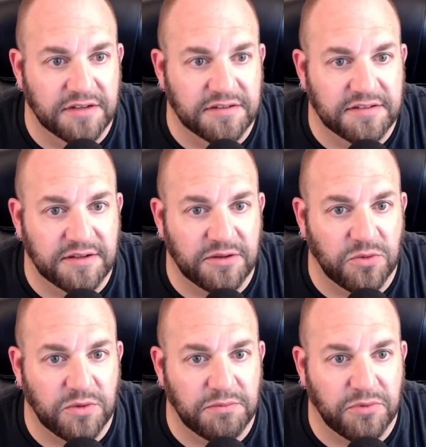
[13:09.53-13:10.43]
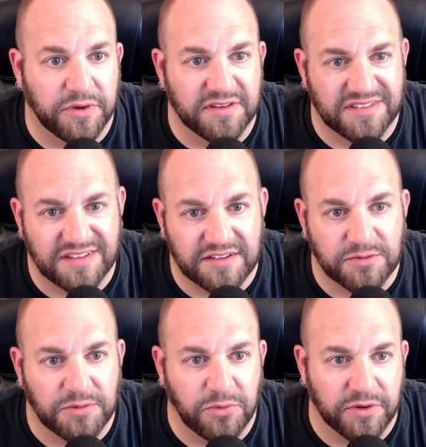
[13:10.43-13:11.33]
still 1.6,
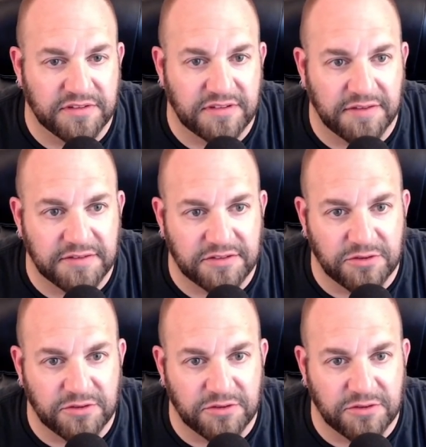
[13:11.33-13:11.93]
1.7.